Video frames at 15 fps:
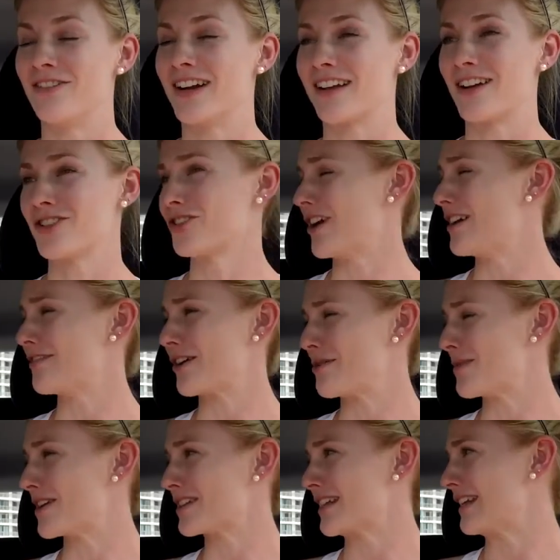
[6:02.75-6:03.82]
reckon I trained very
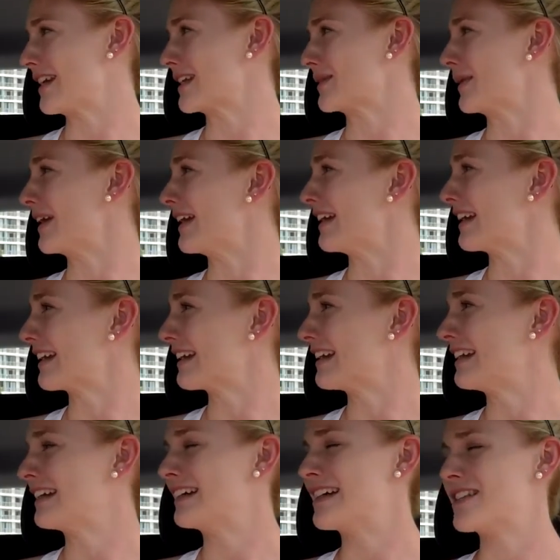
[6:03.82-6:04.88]
much that next week. Yeah.
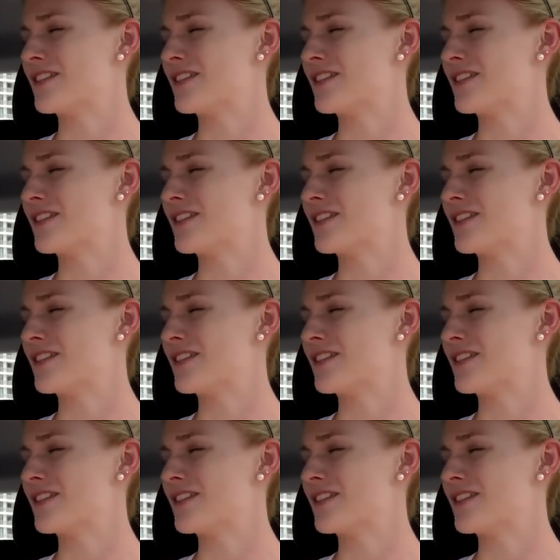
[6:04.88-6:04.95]
Yeah.